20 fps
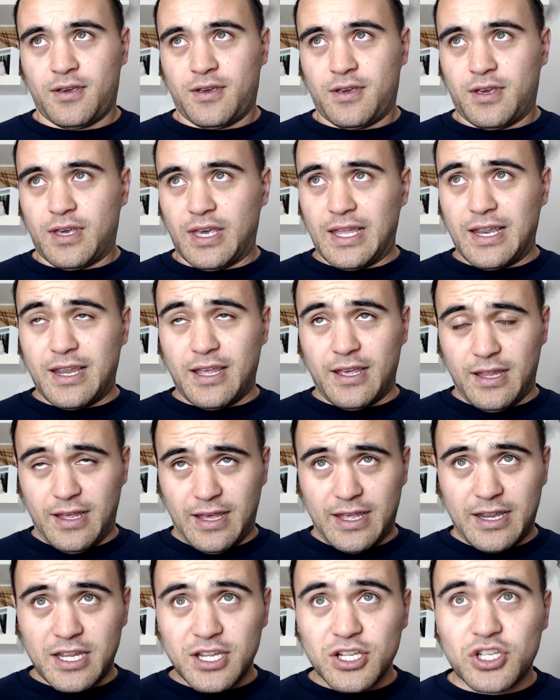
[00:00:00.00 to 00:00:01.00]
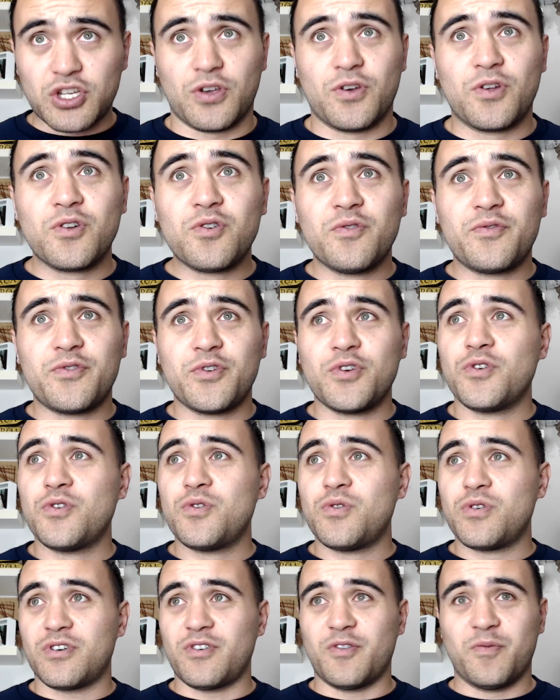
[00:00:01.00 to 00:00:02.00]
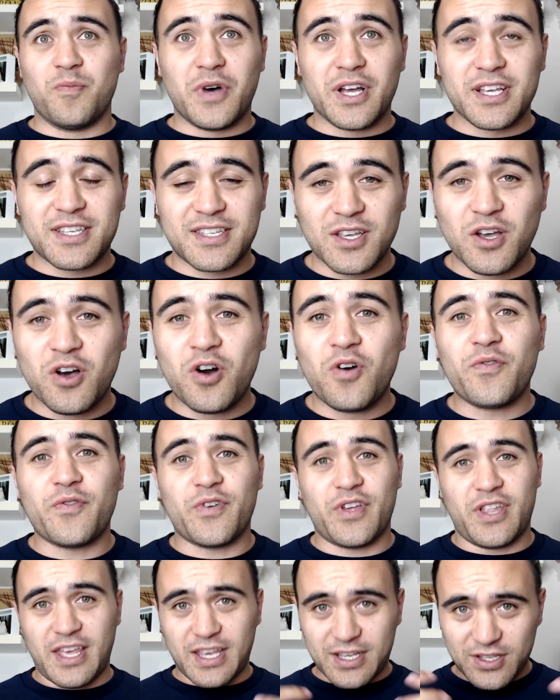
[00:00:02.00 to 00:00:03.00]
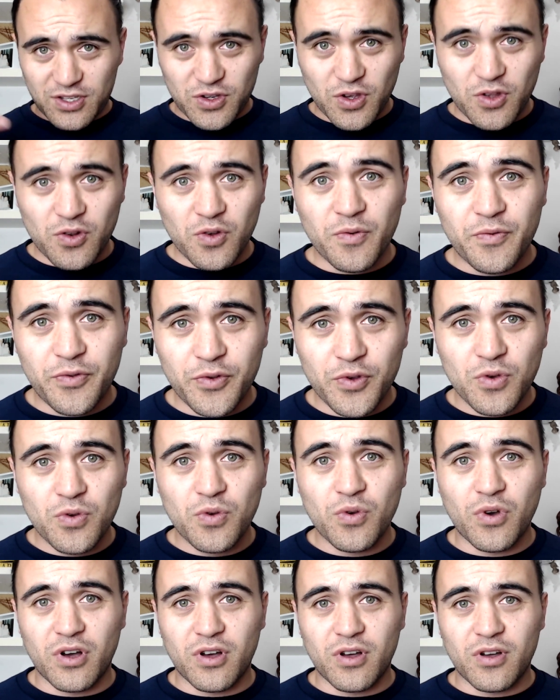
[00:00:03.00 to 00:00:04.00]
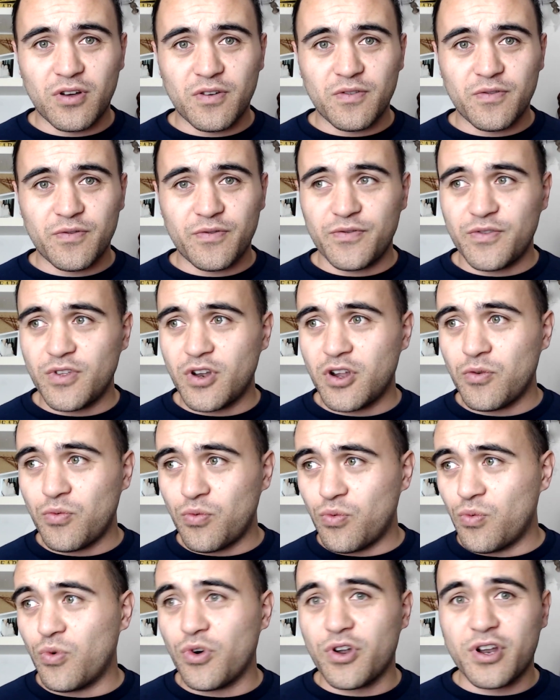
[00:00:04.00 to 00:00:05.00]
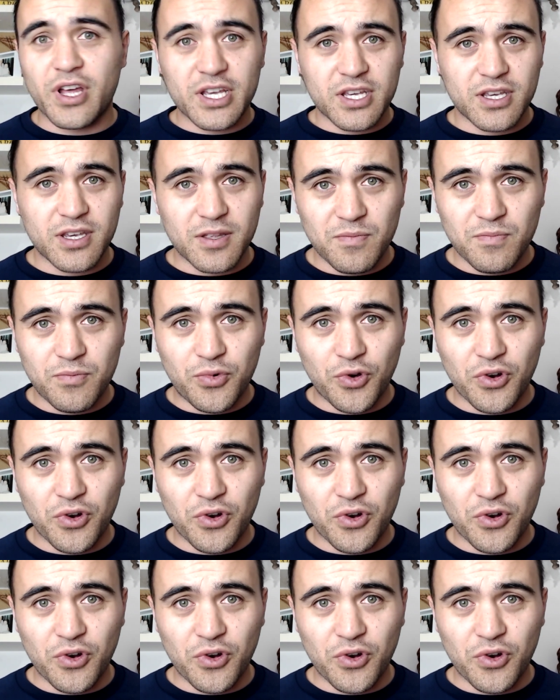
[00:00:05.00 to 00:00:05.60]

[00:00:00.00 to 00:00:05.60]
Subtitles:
internal view of myself, an external view of, what I can put